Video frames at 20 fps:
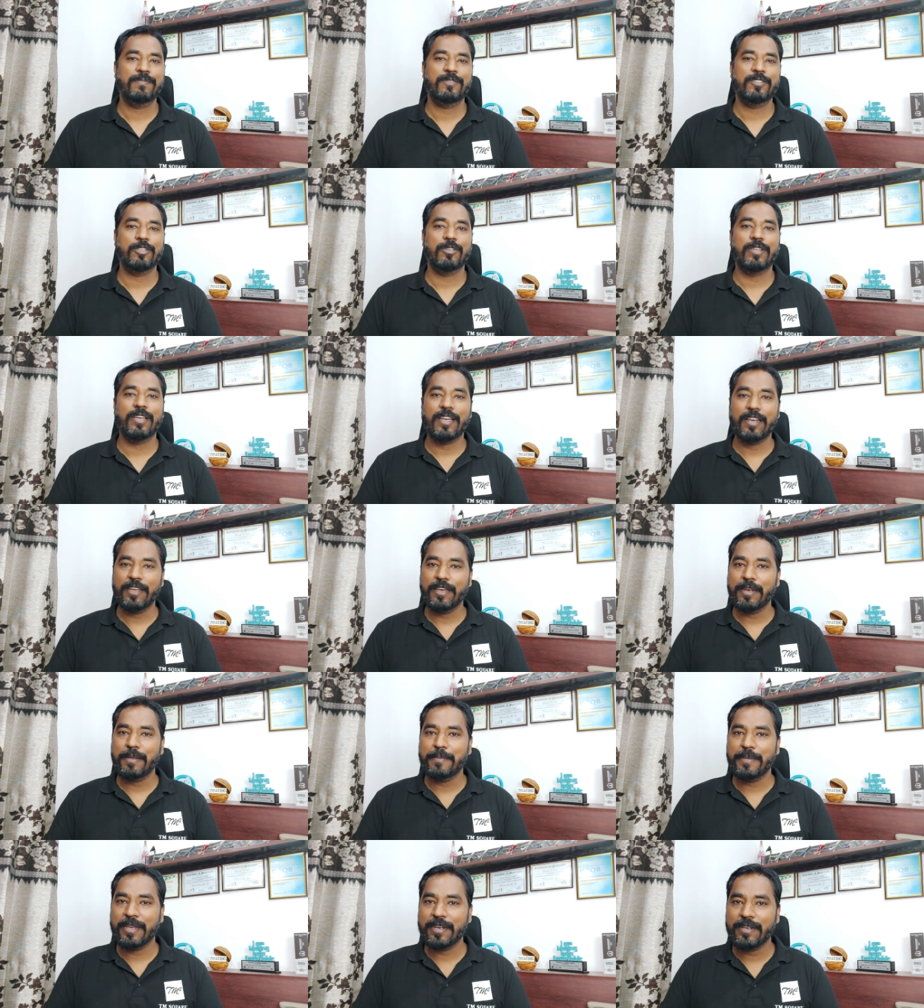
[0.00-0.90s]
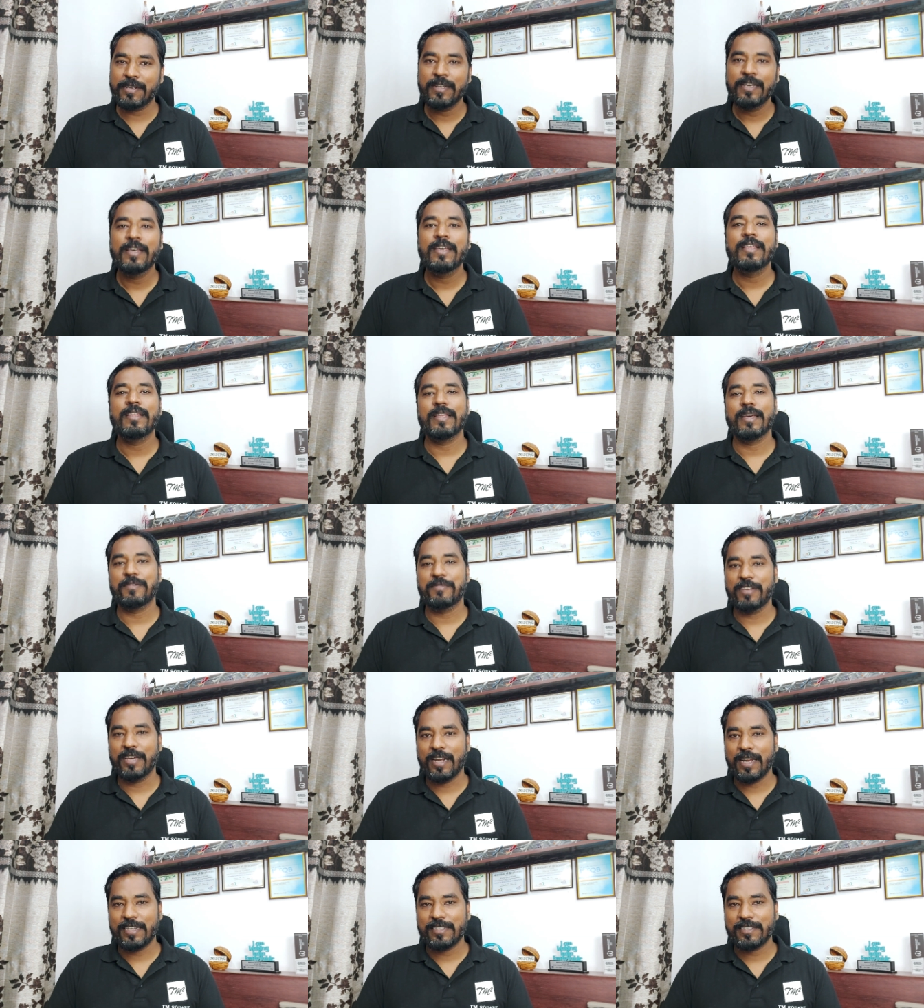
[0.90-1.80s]
So they clearly made it that
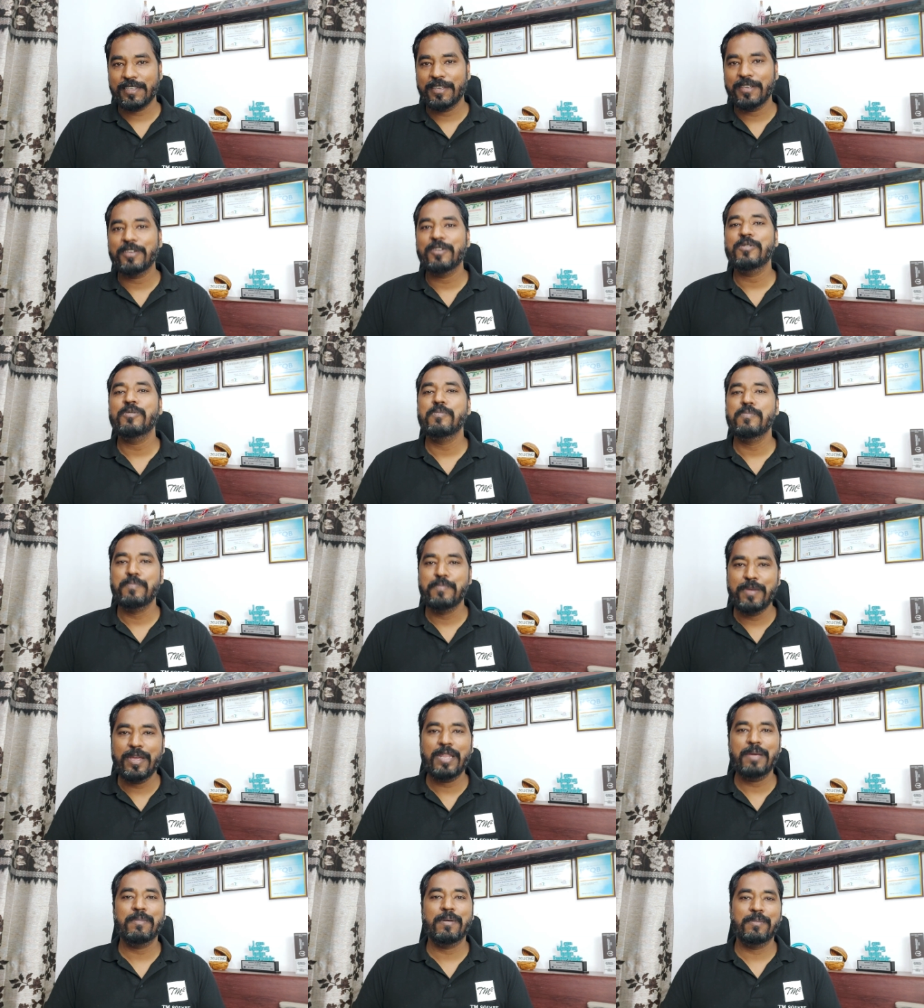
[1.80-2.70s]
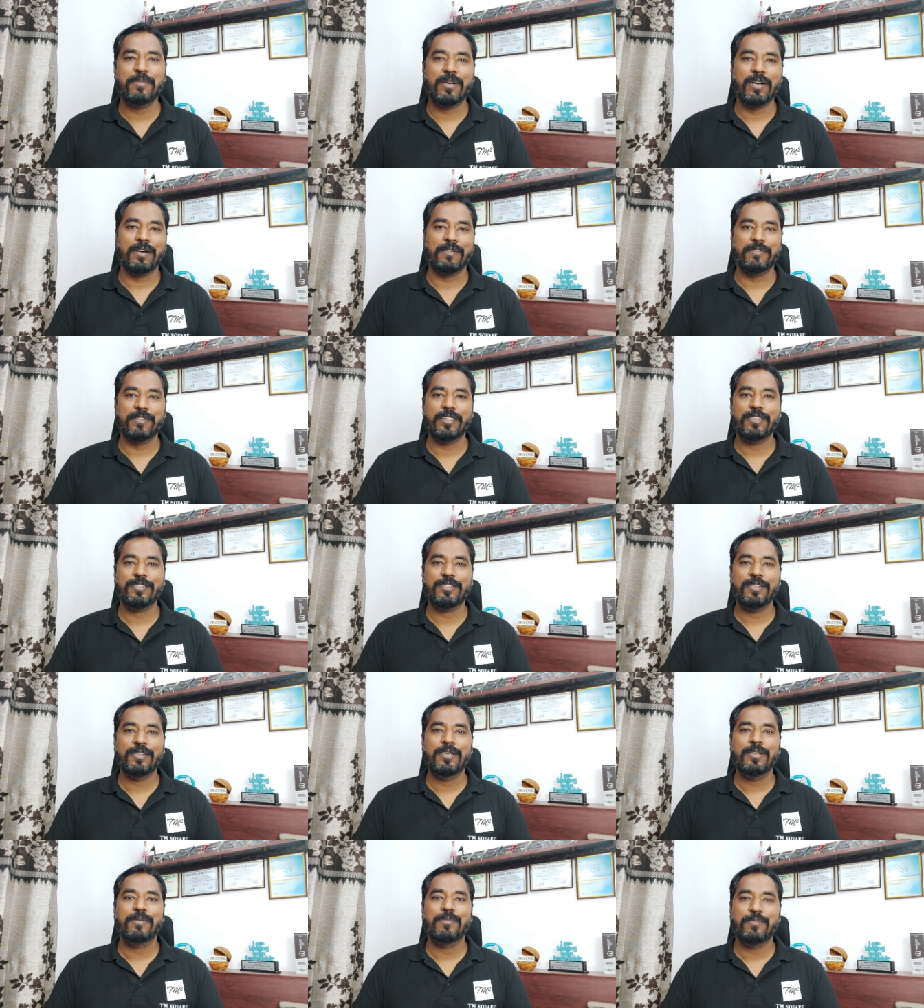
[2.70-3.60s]
we are asking you minimum coverage
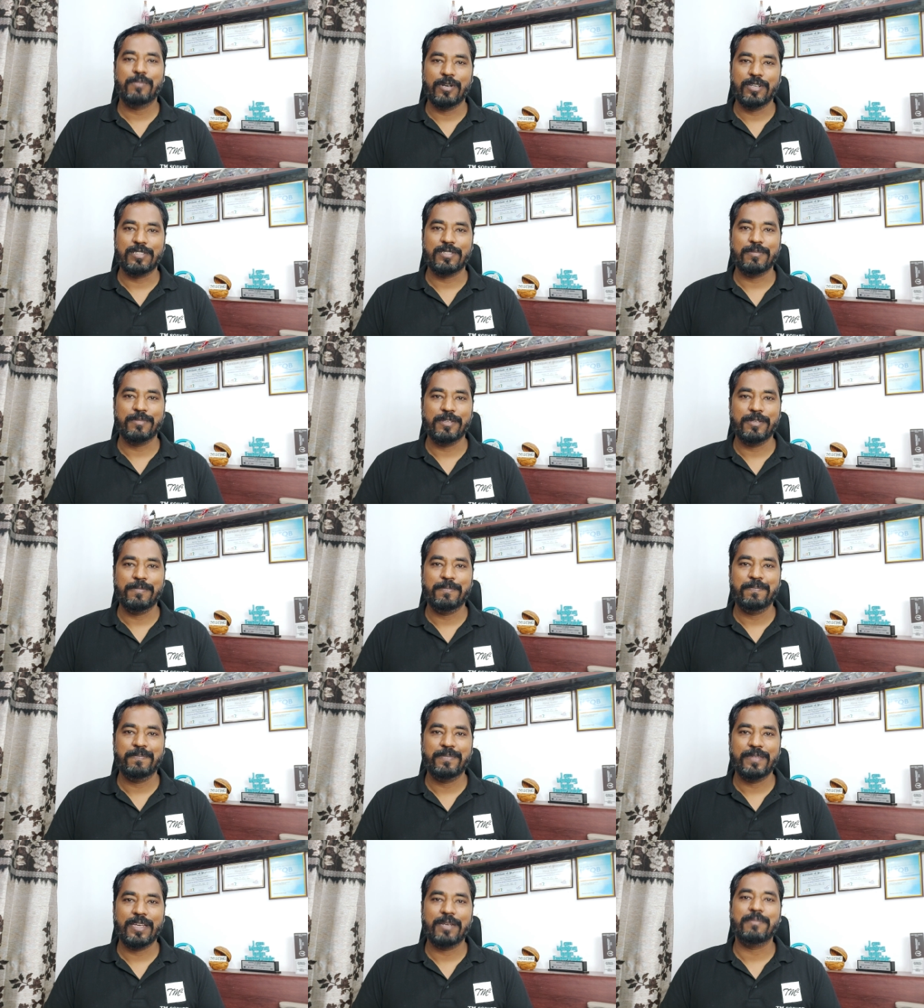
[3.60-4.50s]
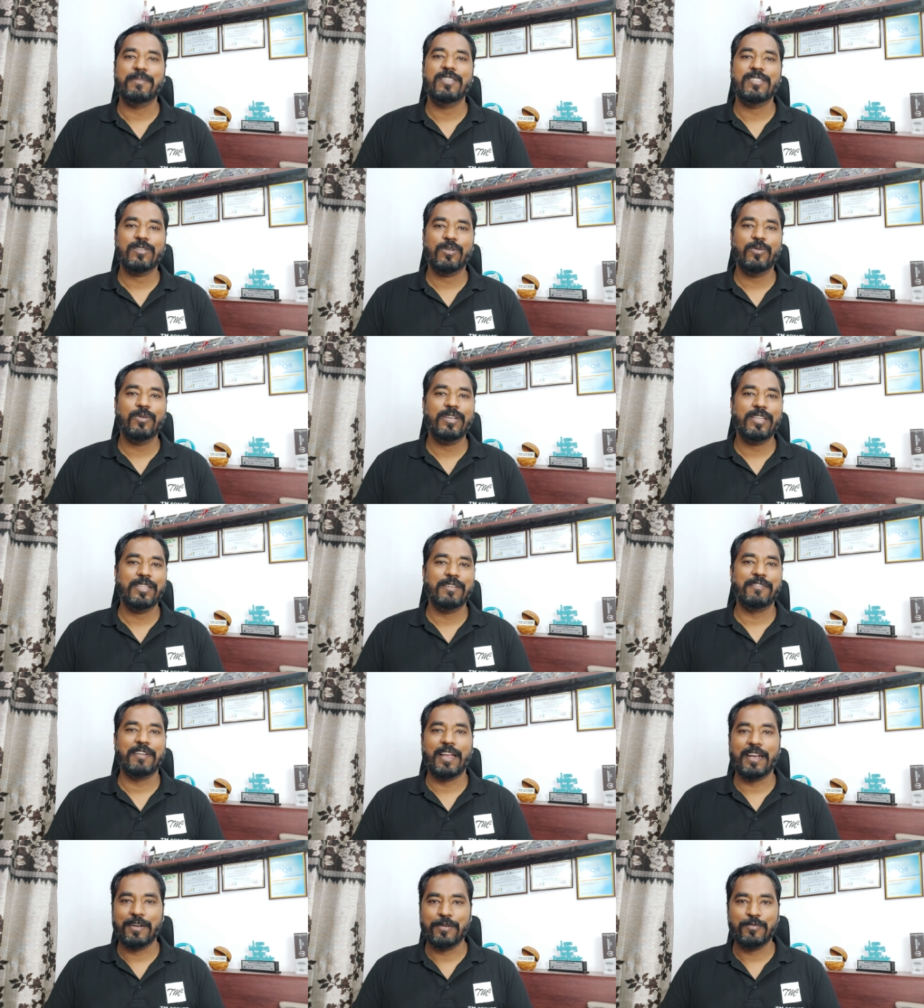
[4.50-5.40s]
possible. That means only the
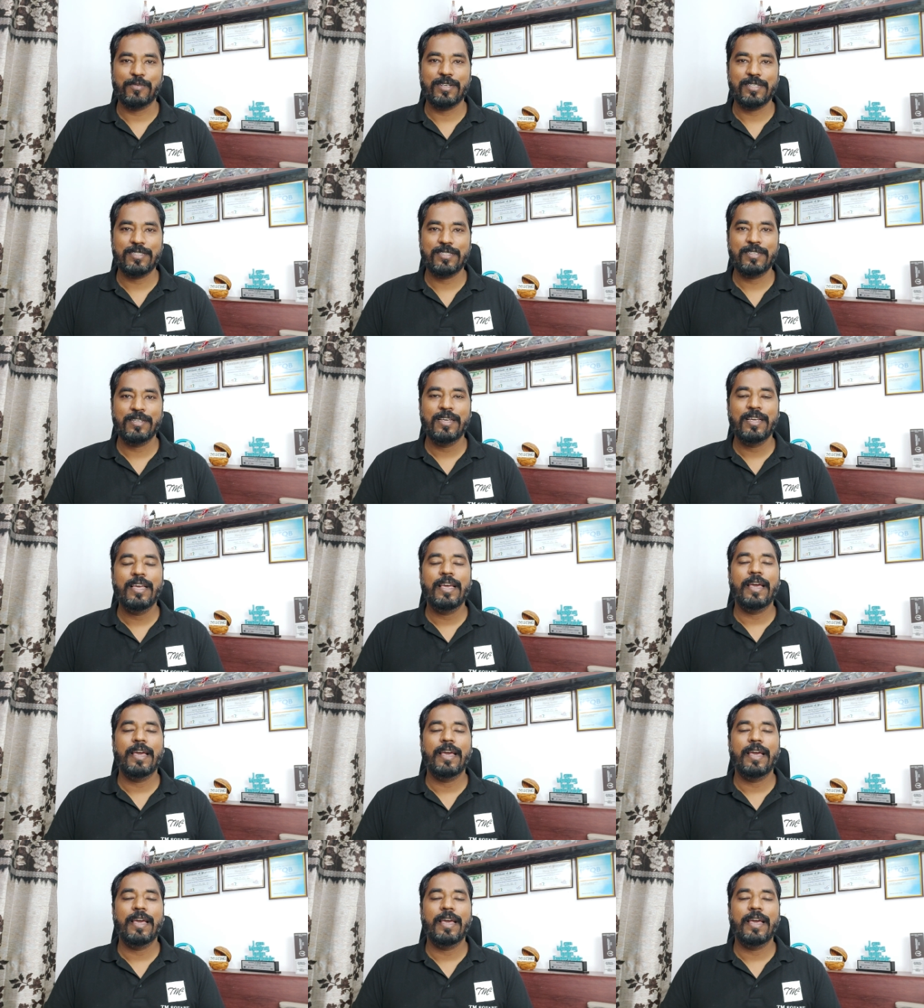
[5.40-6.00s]
valid ones.